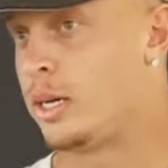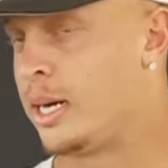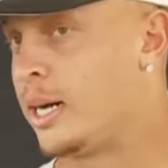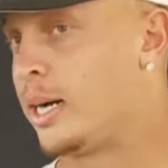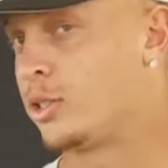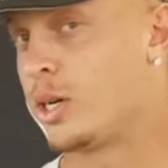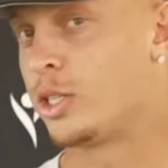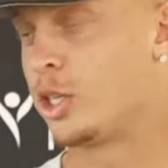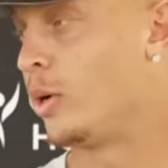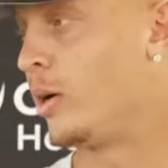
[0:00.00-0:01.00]
approach I, I try to
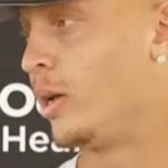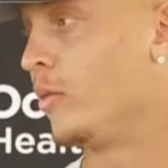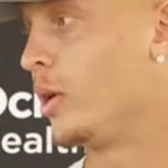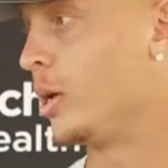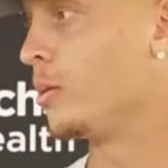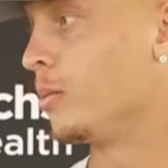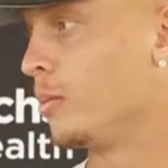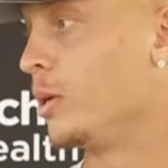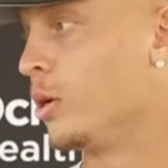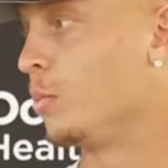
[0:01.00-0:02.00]
show out every day,
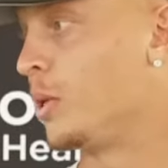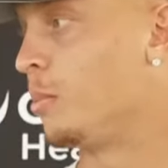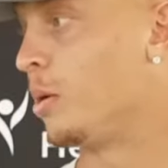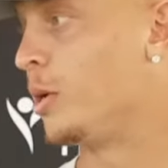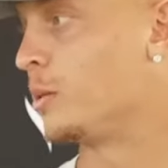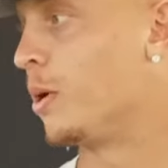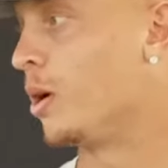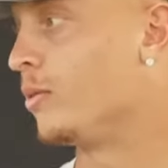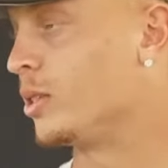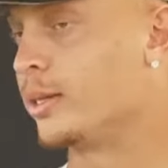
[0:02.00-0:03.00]
you know, play my best ball
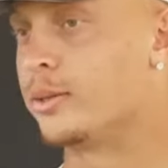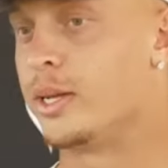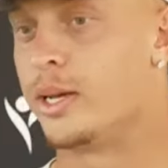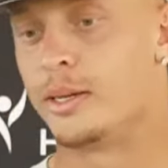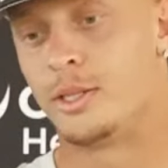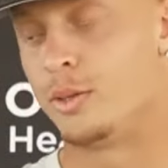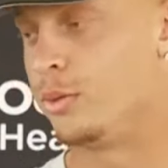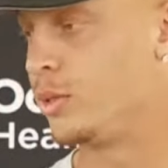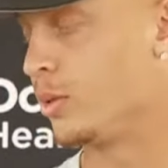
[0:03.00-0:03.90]
every single day, twos,